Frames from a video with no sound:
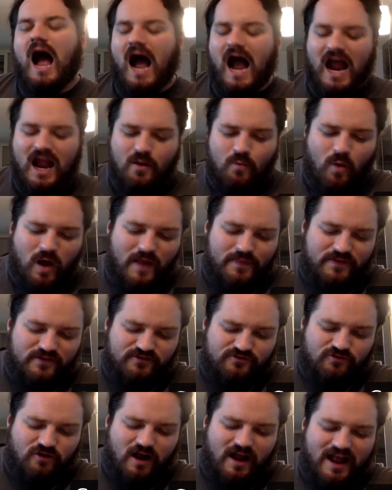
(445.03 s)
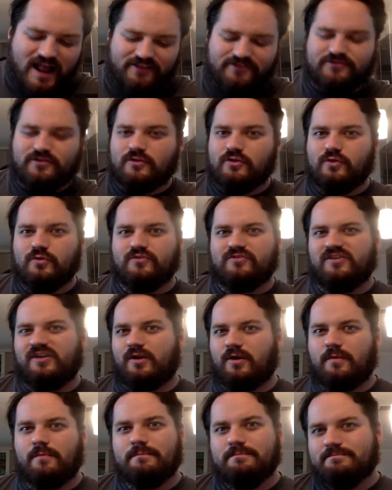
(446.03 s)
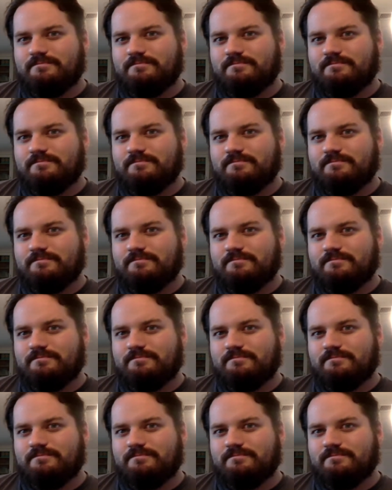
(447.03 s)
I want the Straw Hats to lose here.